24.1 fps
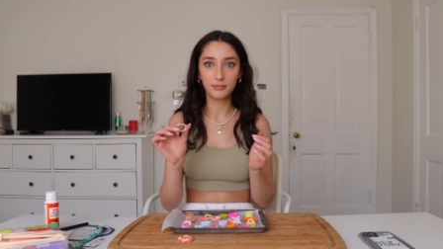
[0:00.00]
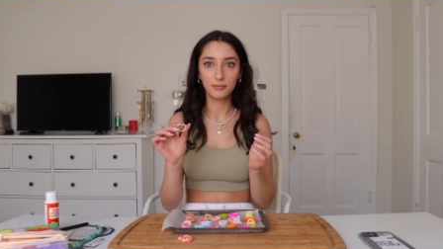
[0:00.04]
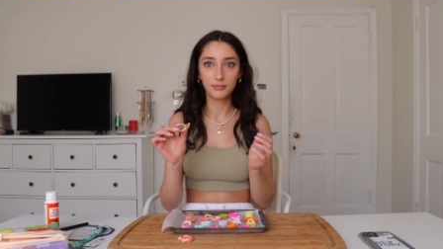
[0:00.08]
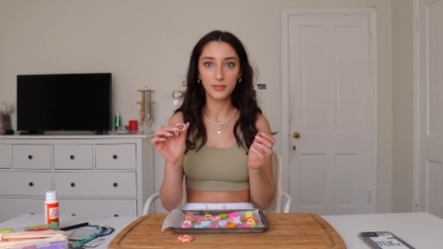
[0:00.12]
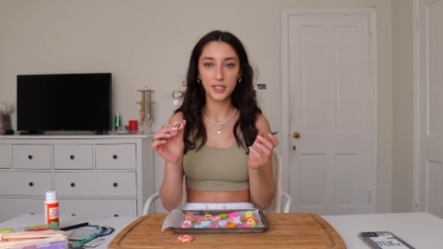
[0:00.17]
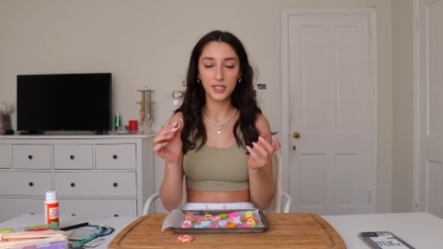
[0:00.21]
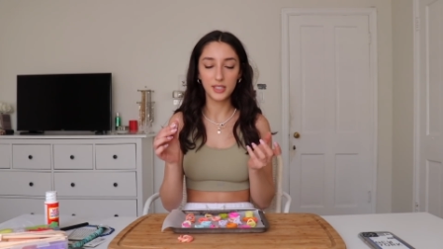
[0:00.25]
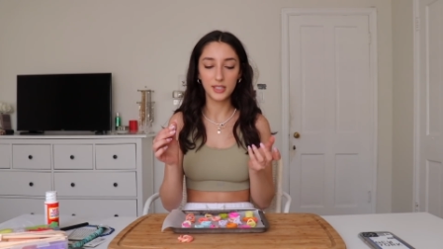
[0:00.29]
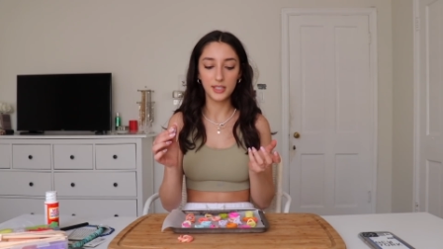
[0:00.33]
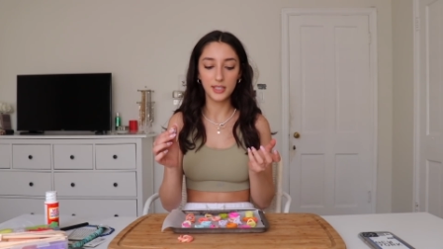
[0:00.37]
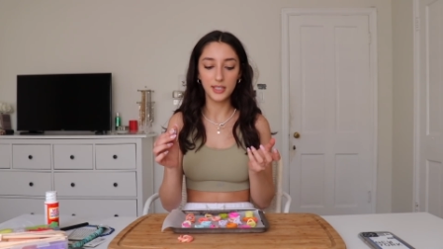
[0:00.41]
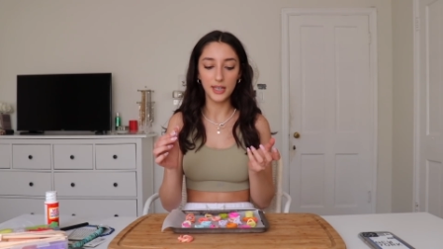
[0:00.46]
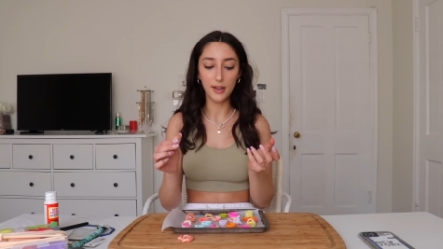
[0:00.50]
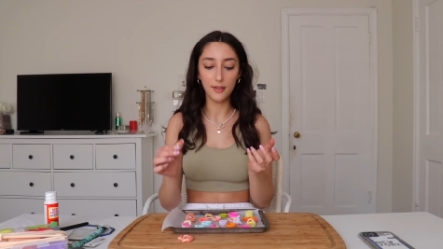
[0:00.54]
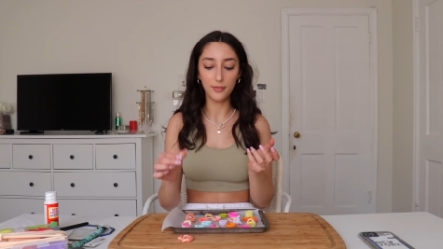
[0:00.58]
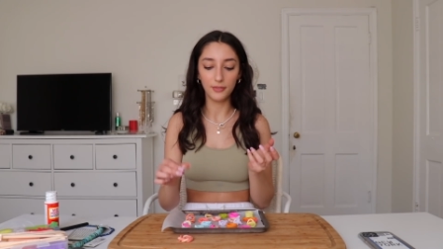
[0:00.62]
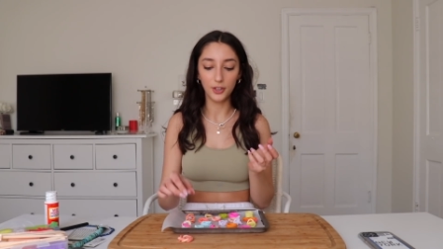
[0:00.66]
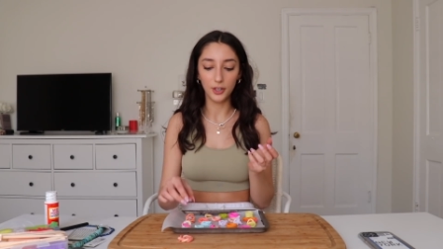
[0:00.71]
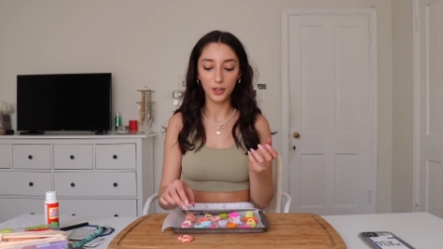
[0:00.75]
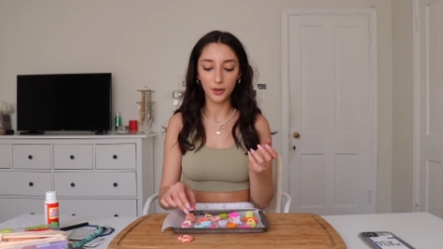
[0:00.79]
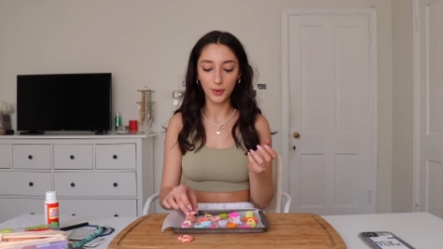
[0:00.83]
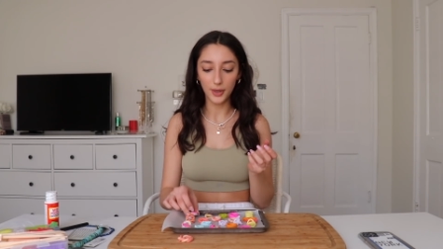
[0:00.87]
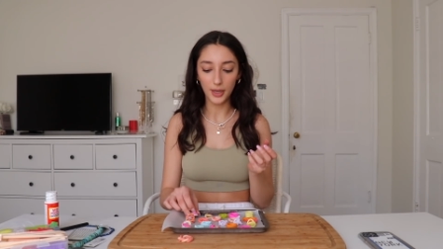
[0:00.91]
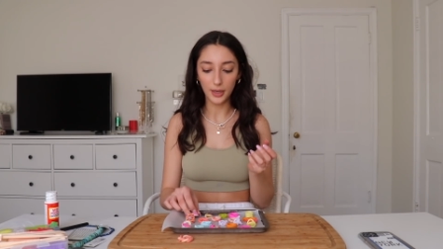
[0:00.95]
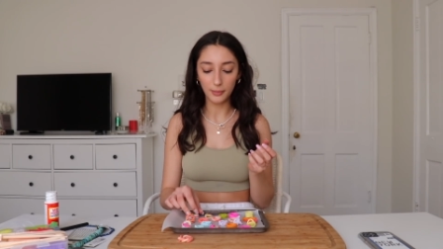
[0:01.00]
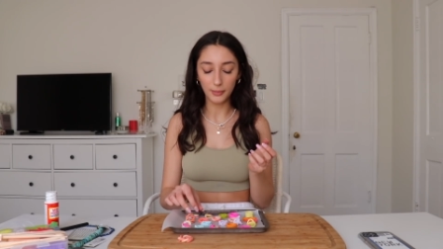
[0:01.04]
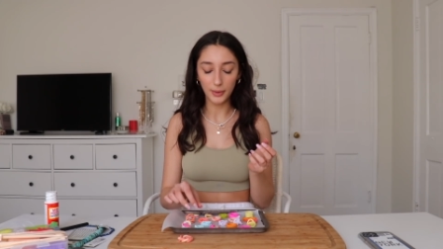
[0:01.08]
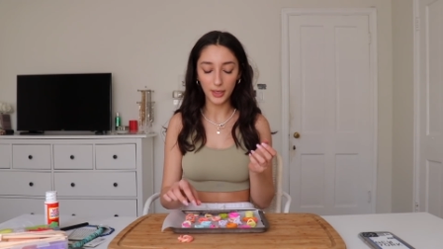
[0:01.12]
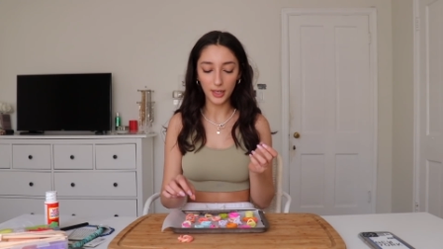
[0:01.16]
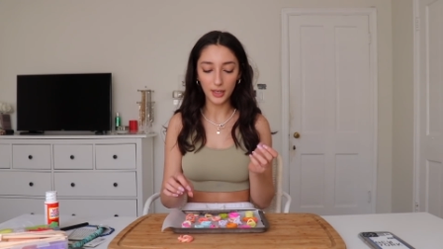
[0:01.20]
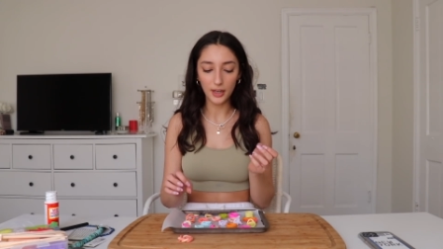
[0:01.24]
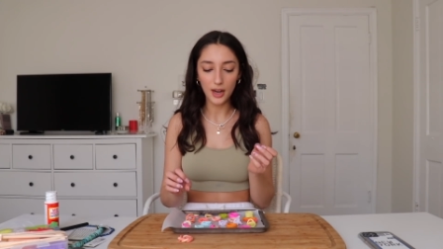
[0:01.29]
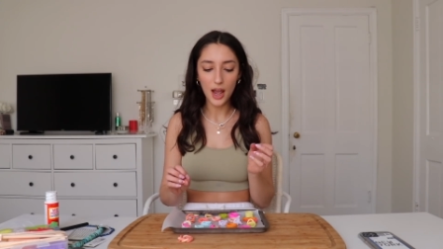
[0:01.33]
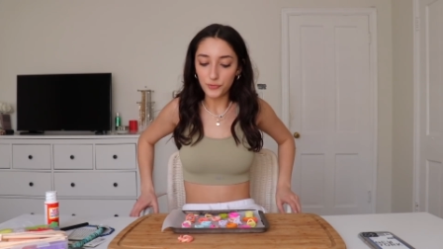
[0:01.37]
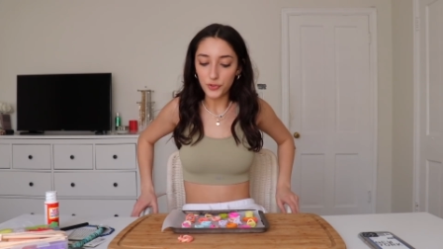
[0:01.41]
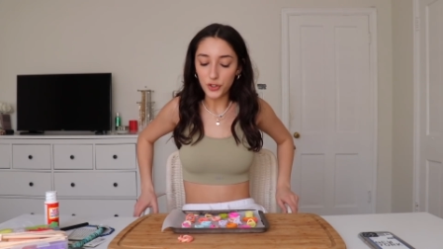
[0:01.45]
stiff, you know what I
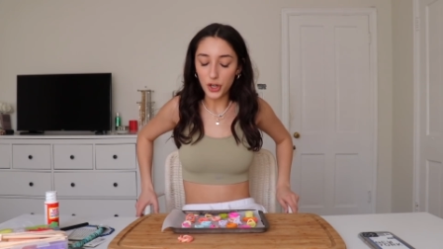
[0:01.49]
mean?